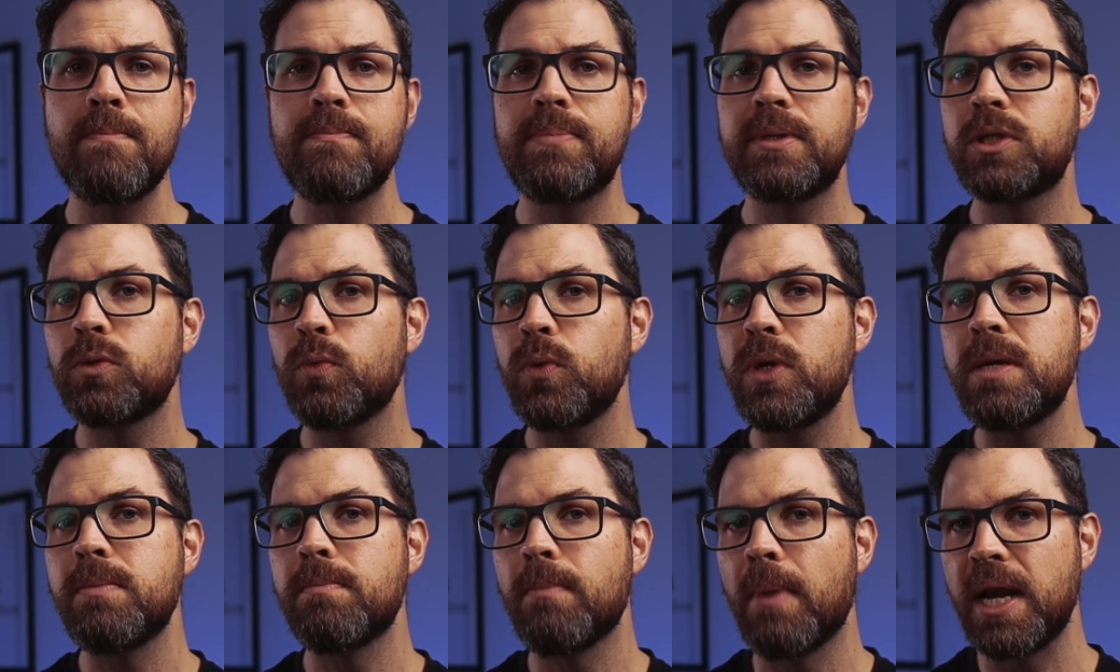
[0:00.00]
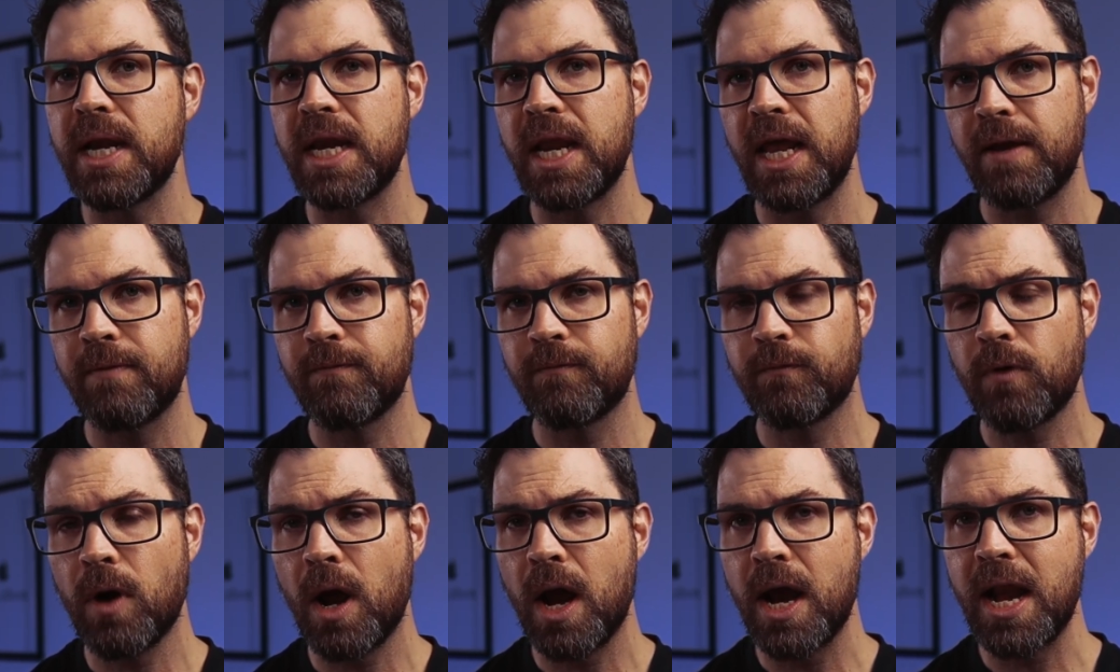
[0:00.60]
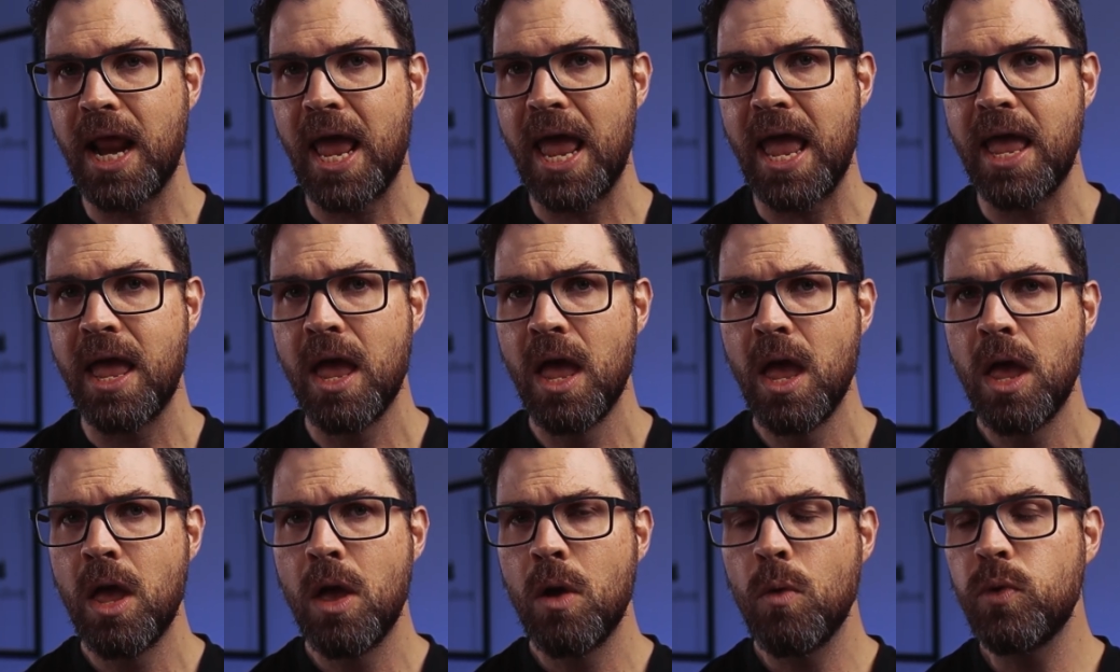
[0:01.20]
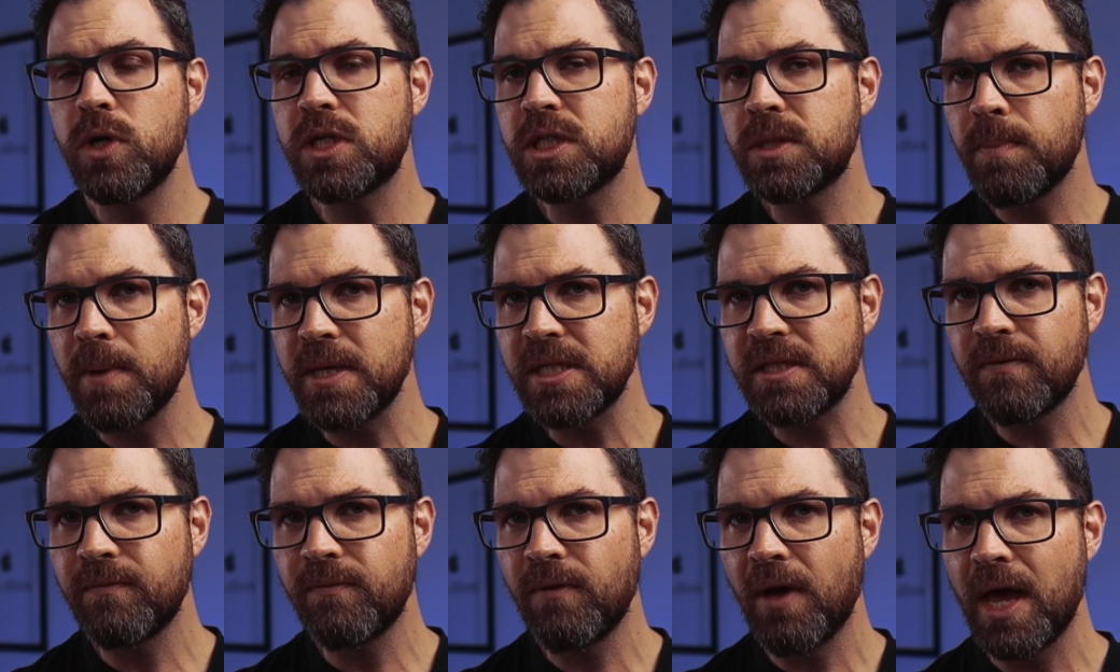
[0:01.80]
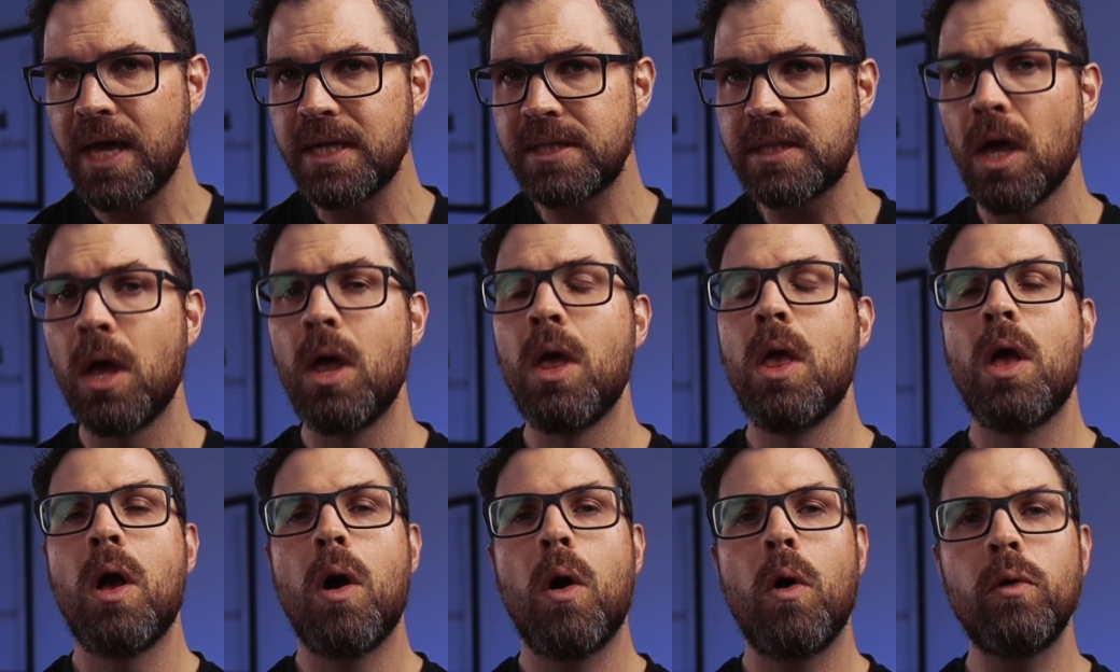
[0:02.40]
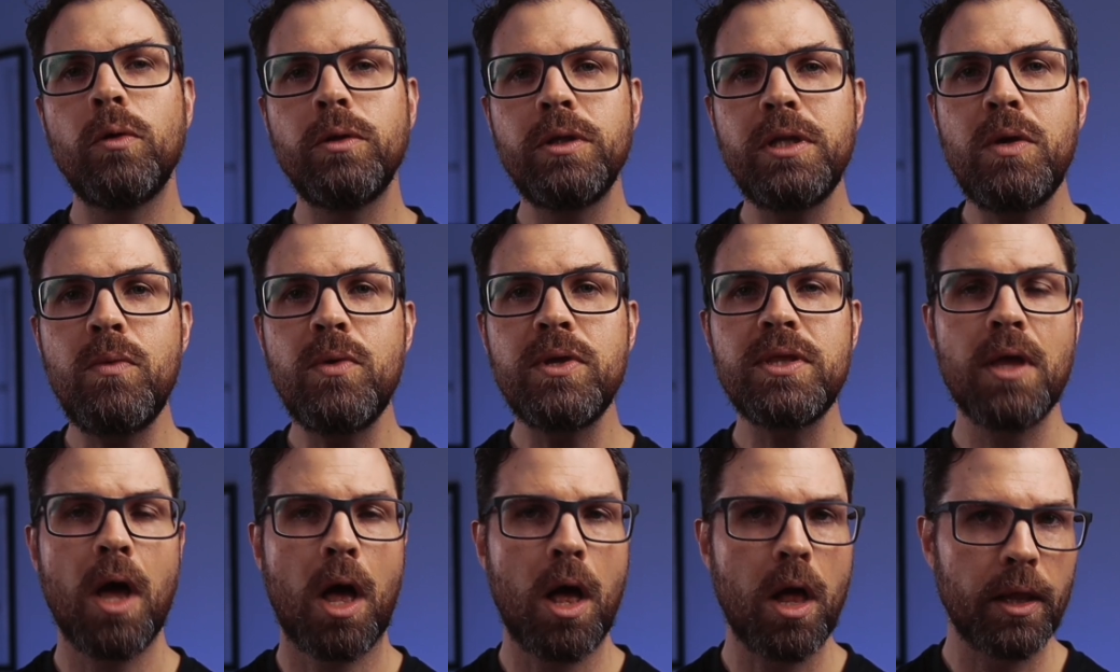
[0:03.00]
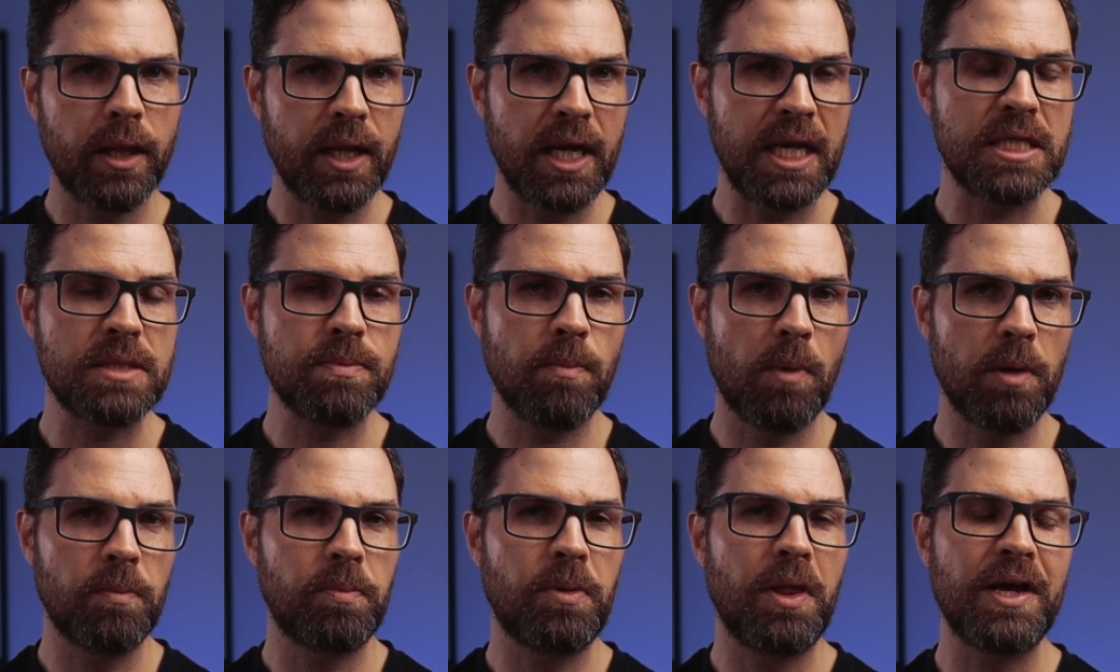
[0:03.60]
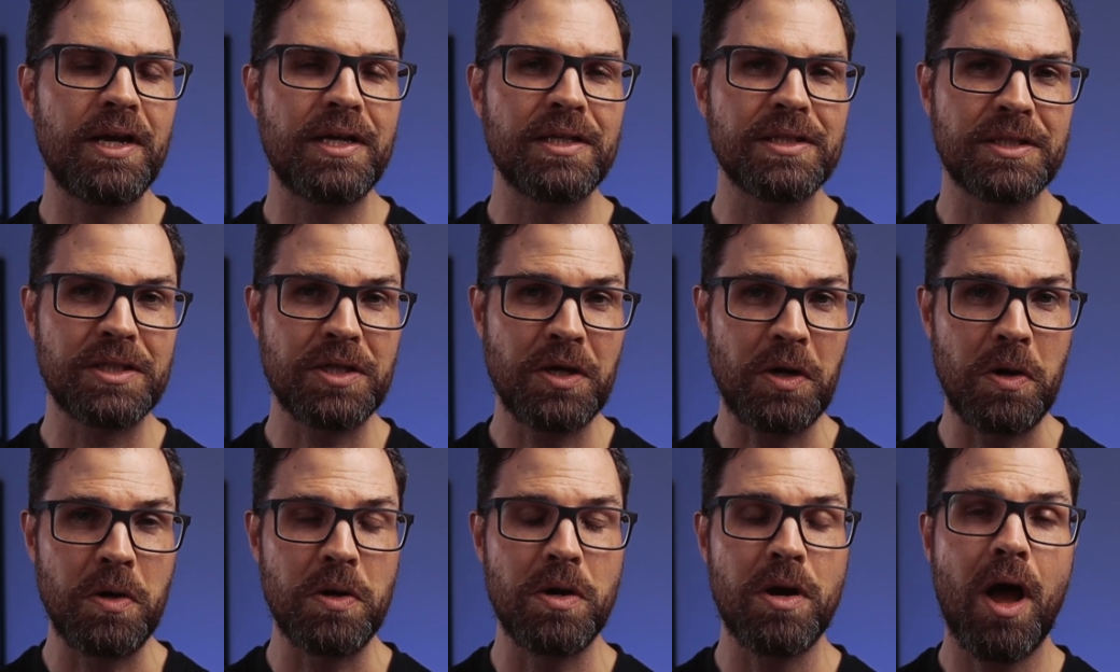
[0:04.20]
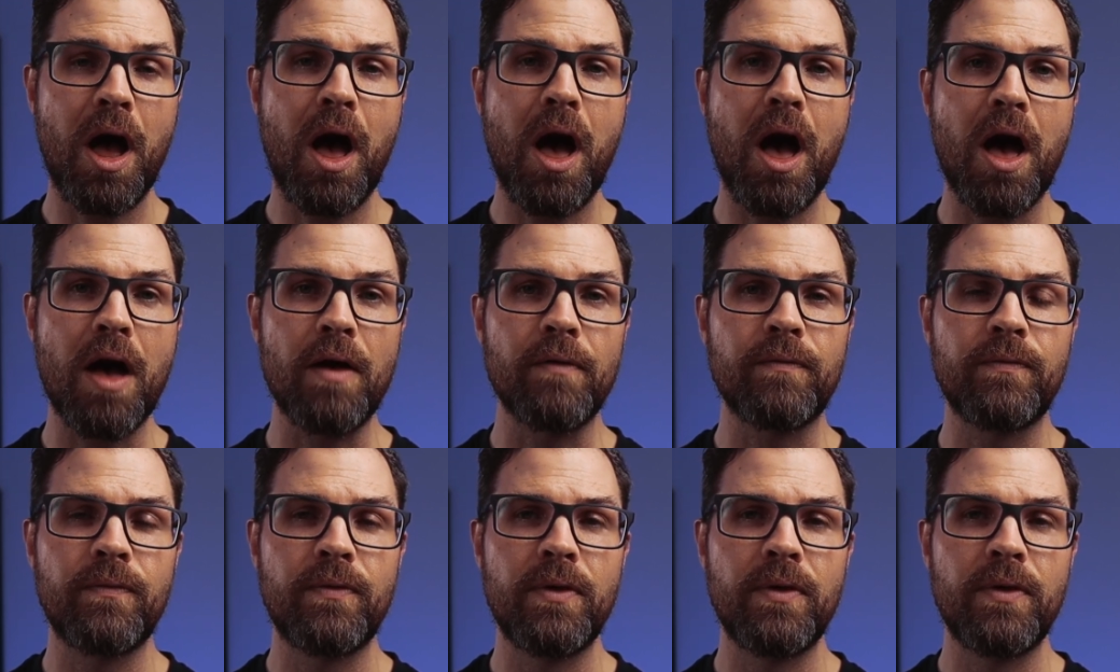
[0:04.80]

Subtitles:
between Monday and Friday, which specifies only when the holiday smart plug is turned off.